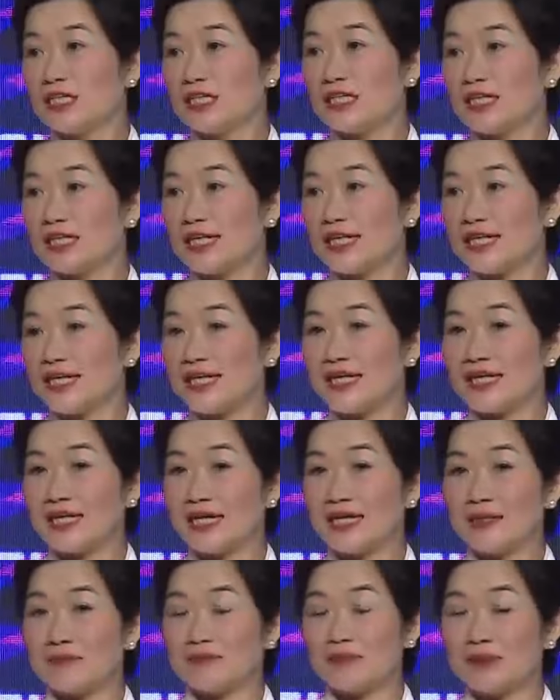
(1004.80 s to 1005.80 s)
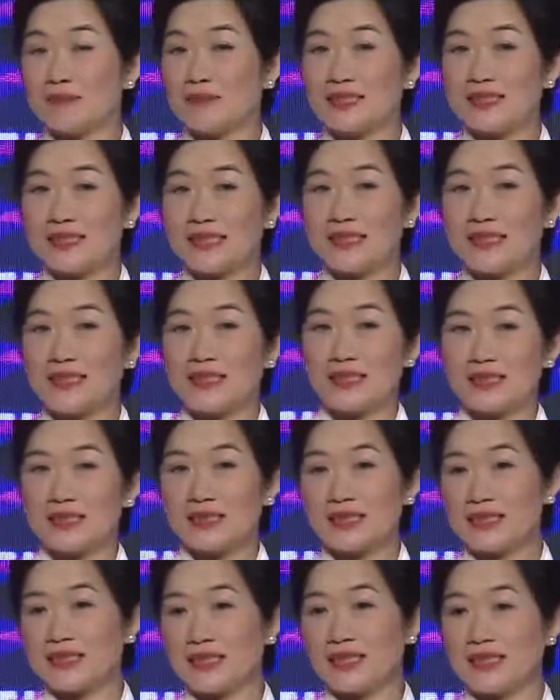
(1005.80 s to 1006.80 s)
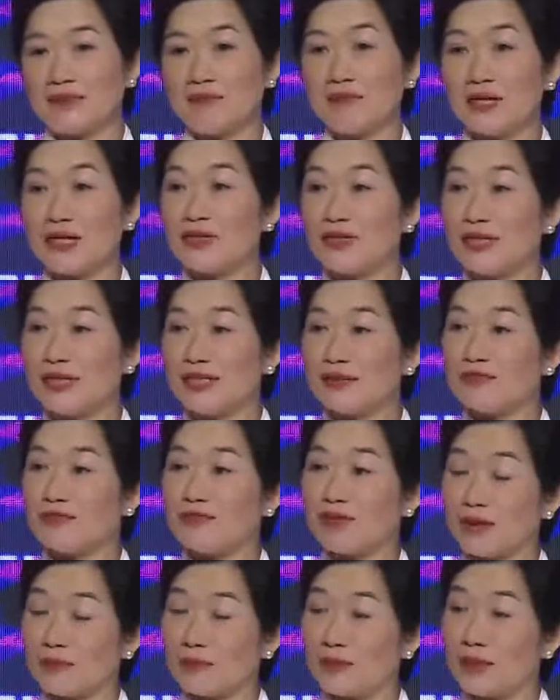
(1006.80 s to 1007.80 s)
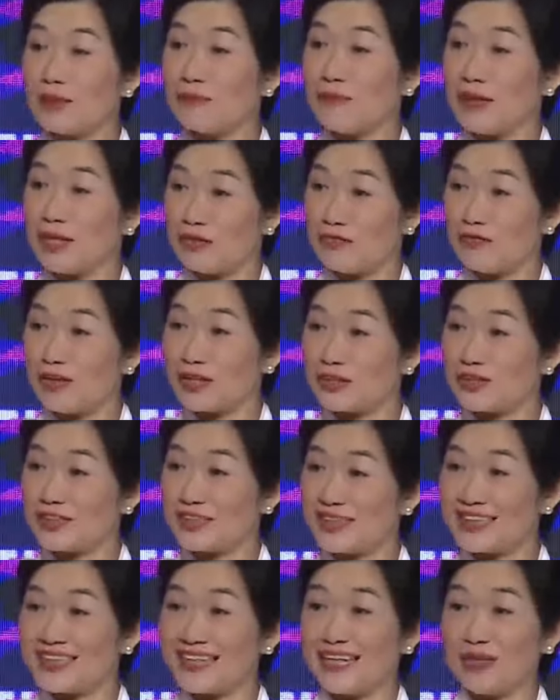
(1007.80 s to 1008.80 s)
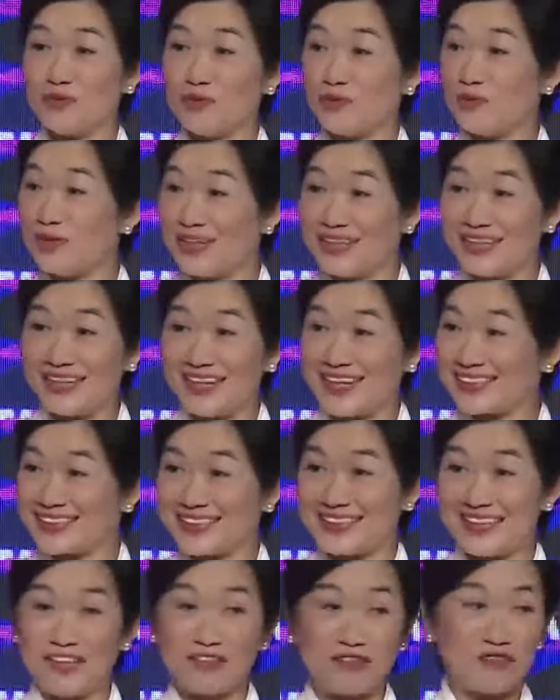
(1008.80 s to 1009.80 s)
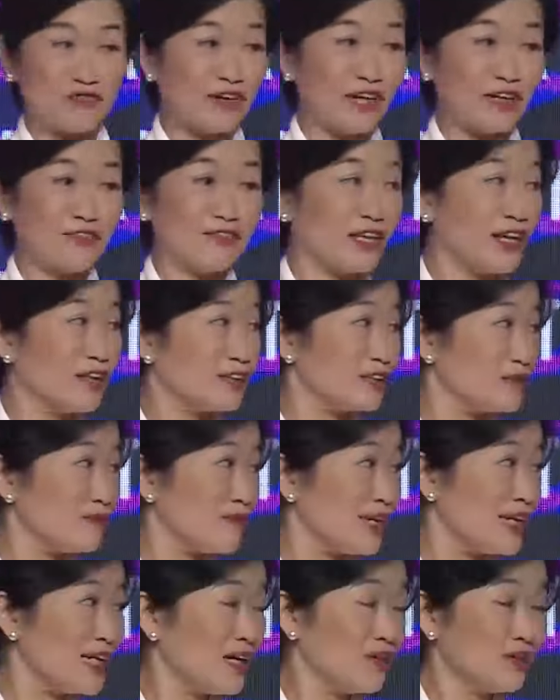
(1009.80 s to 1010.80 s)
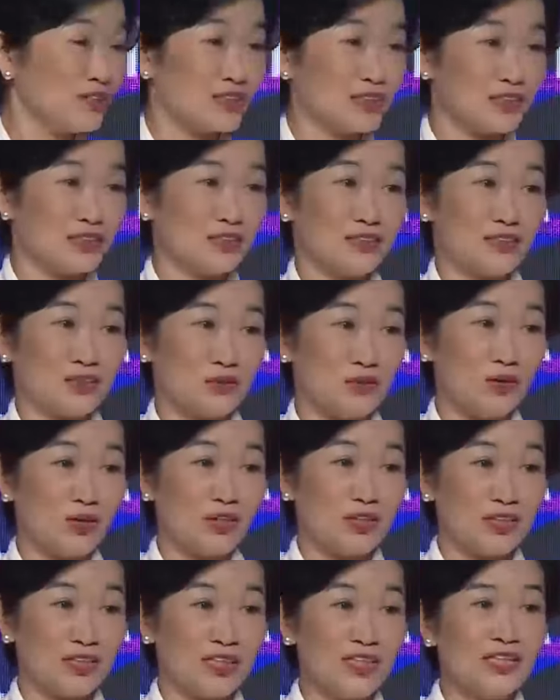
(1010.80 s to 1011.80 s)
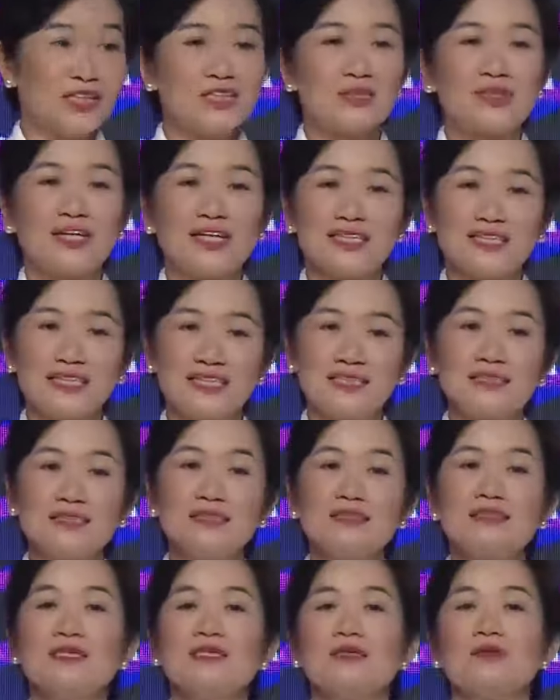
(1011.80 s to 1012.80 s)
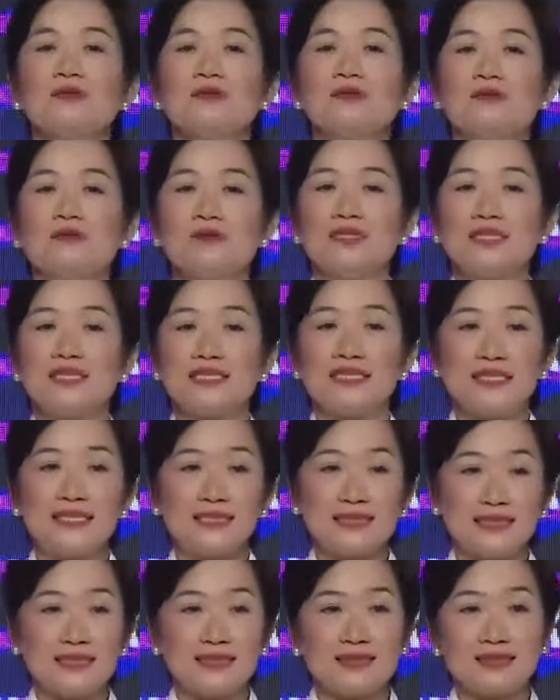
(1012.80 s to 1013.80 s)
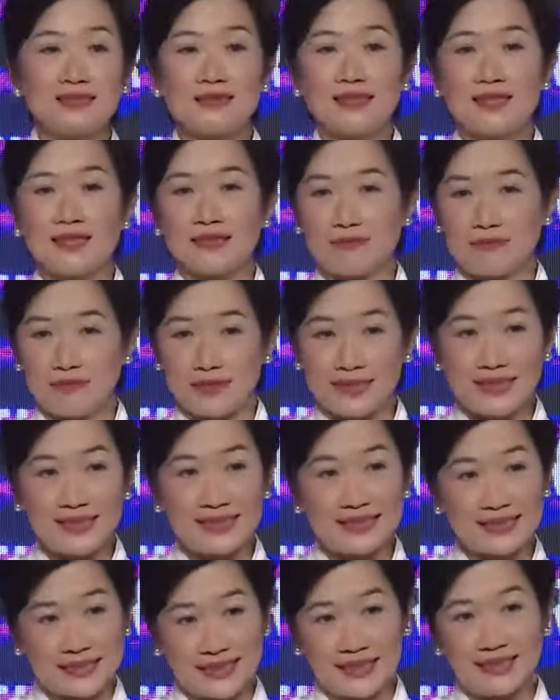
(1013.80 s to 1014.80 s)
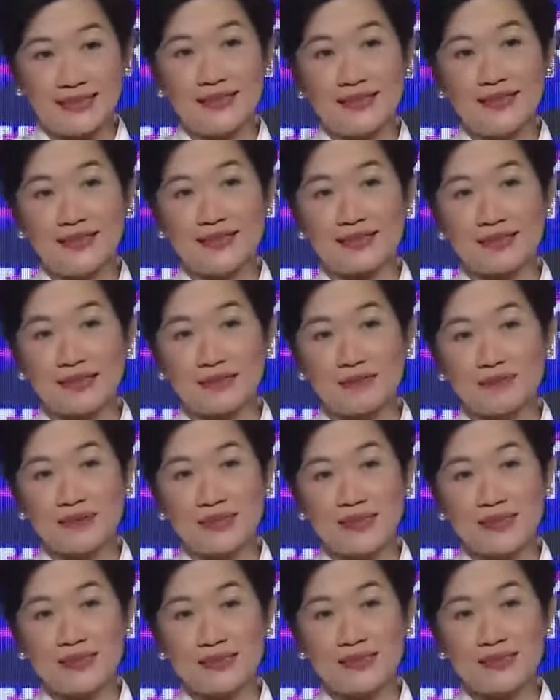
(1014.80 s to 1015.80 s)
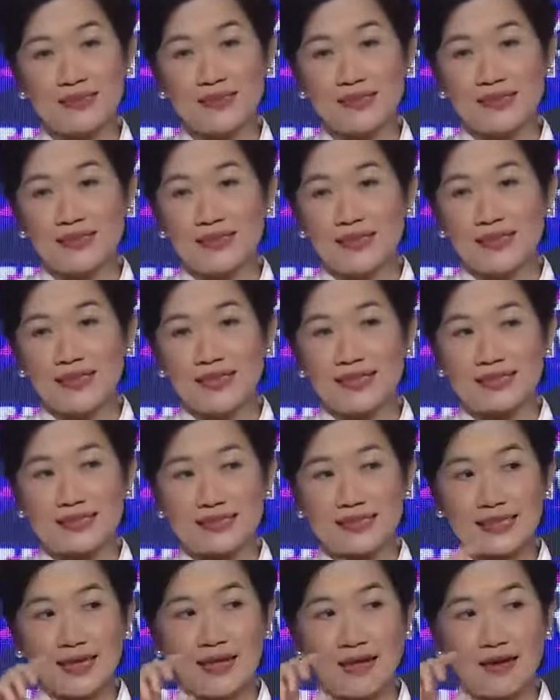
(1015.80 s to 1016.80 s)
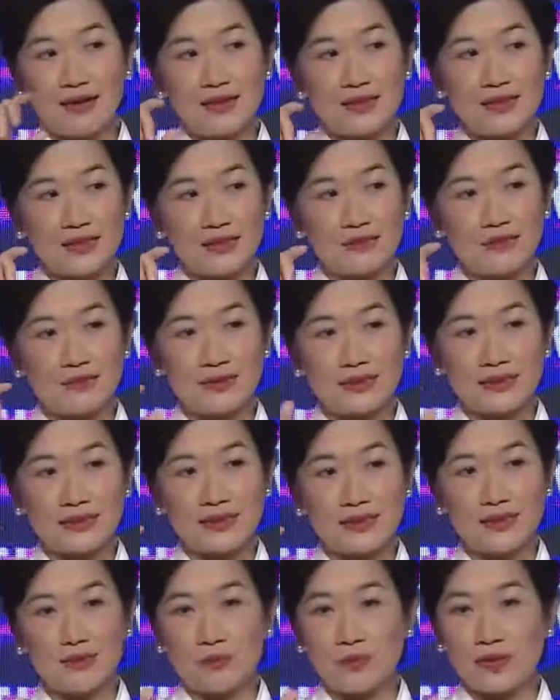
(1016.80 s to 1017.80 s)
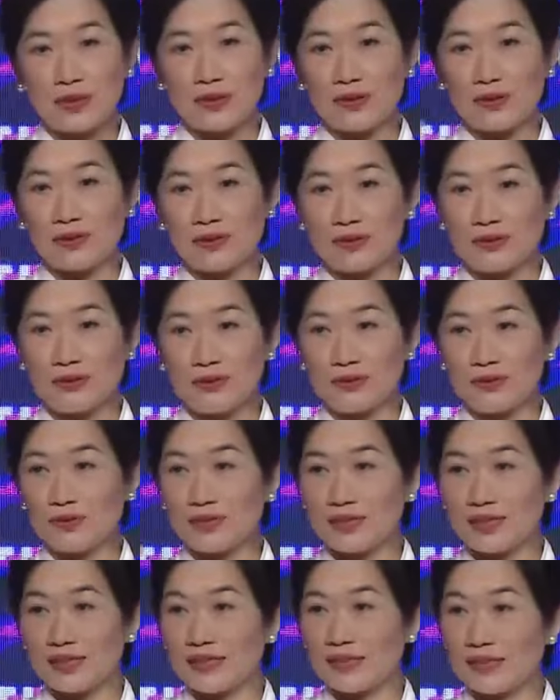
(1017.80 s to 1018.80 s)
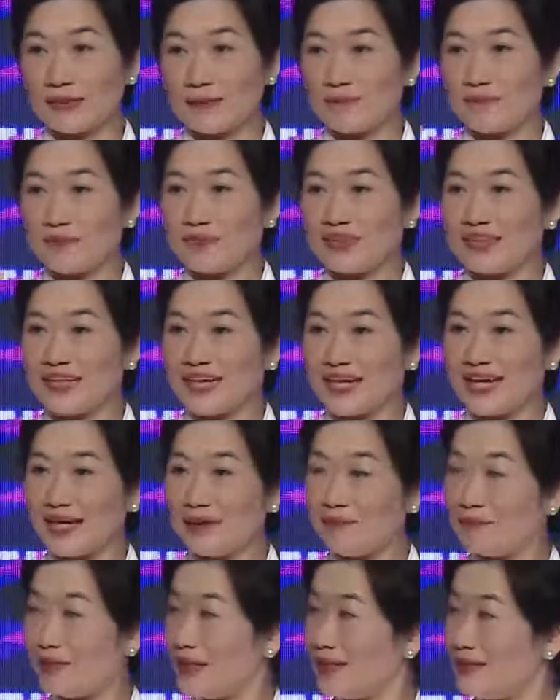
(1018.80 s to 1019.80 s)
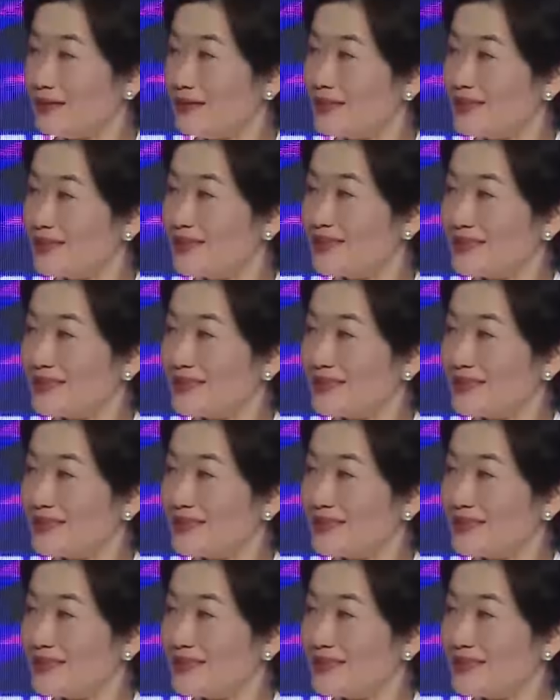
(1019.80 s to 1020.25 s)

uh, an A I implementation in the, manu in the pharma manufacturing sector. And we really like saved five thousand man hours and so on. So until you, this, these things are, are really scaling in companies, it's hard to see where you know, the, the hype ends